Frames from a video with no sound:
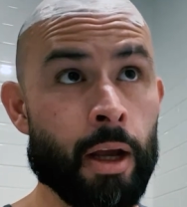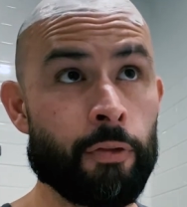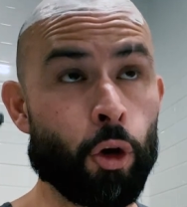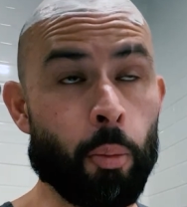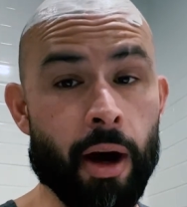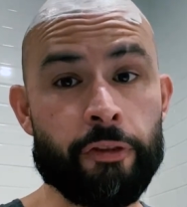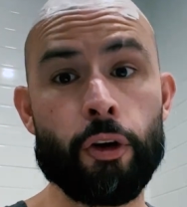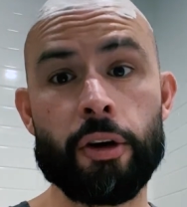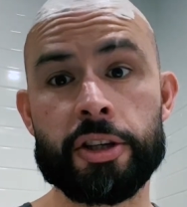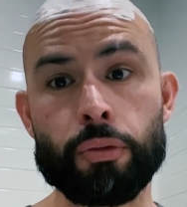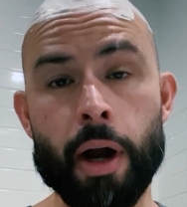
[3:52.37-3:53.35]
for my
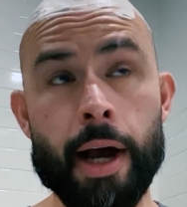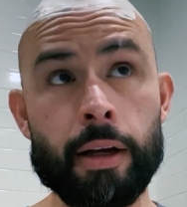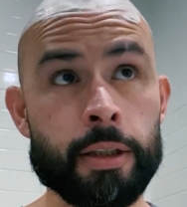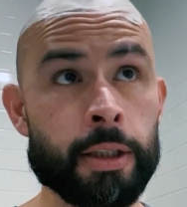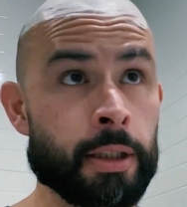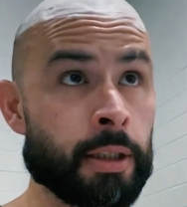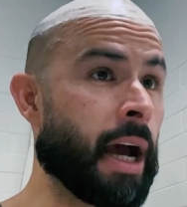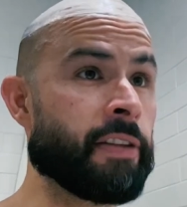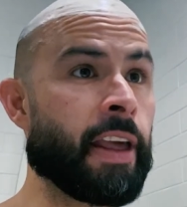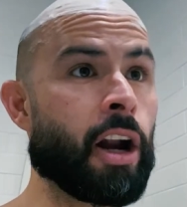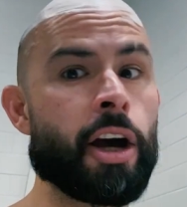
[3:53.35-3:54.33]
first round,
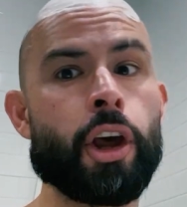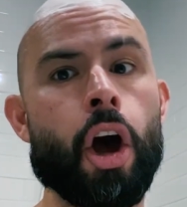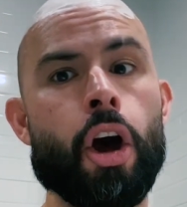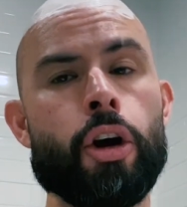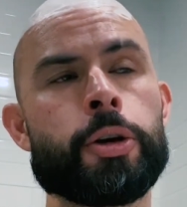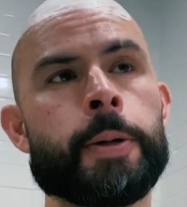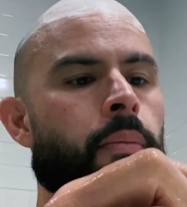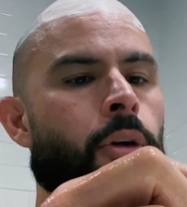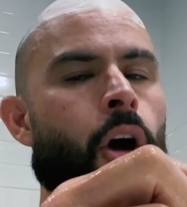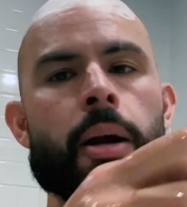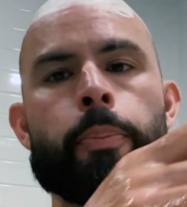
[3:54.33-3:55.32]
and then I go
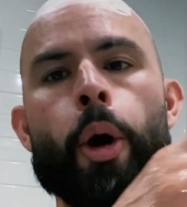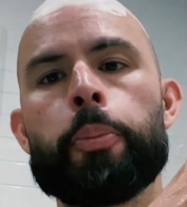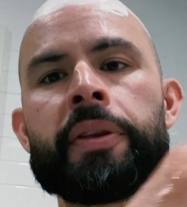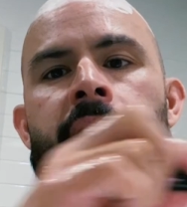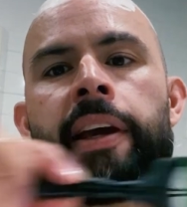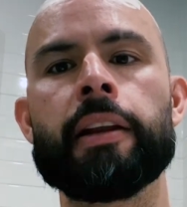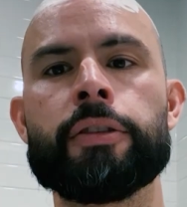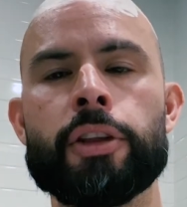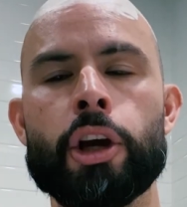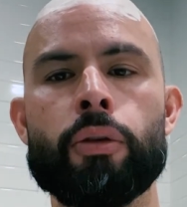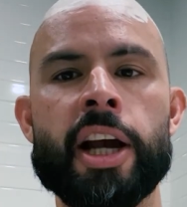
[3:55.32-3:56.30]
kind of perpendicular to
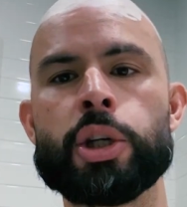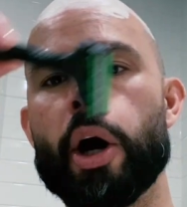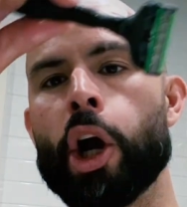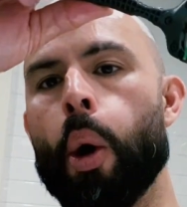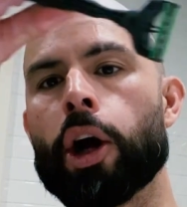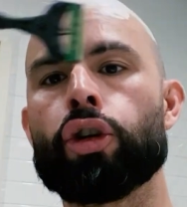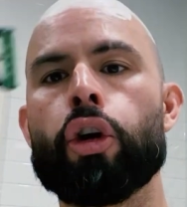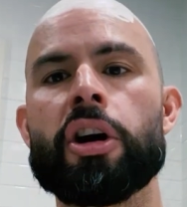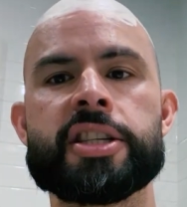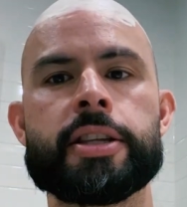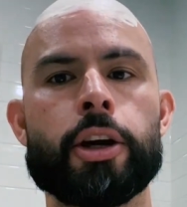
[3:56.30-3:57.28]
the grain. So I go
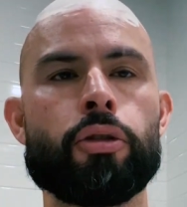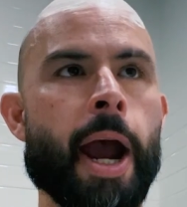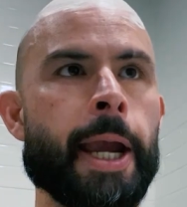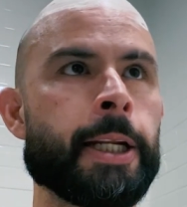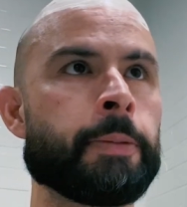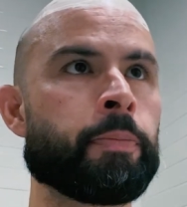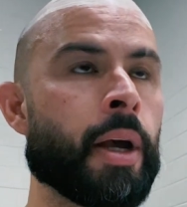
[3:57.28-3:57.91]
across the grain.